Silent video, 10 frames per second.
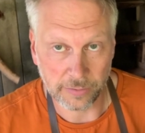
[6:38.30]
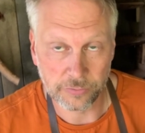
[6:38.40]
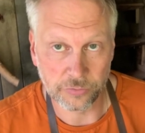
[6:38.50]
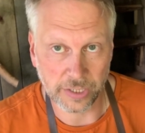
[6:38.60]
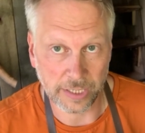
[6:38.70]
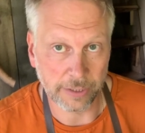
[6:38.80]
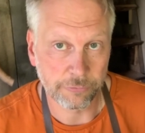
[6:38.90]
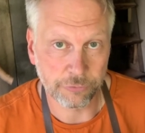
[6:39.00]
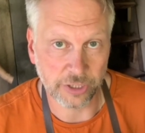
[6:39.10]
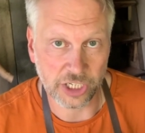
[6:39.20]
ready,
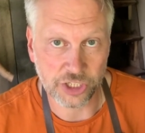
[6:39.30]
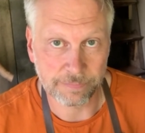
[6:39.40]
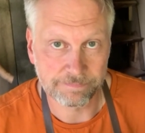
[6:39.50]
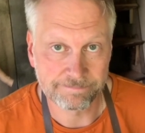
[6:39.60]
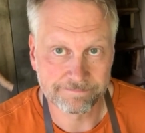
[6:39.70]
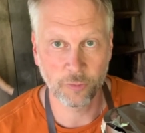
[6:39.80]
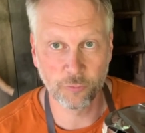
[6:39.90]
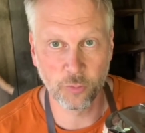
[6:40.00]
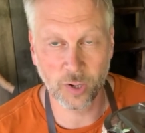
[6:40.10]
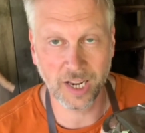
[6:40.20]
fresh.
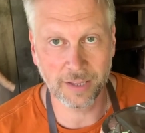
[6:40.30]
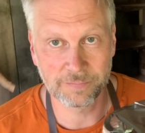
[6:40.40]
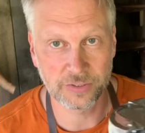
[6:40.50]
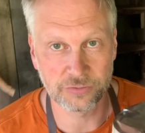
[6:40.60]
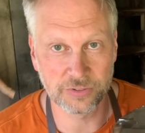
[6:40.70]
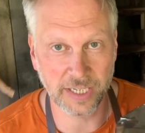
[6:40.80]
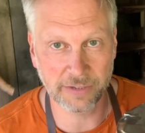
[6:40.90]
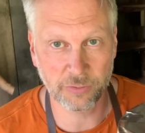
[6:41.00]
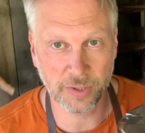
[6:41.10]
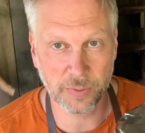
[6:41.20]
Voila, ready
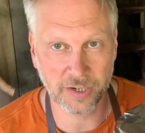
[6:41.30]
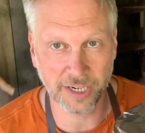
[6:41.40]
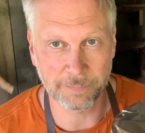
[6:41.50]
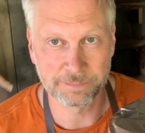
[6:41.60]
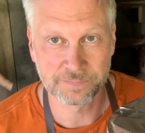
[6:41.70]
for the party.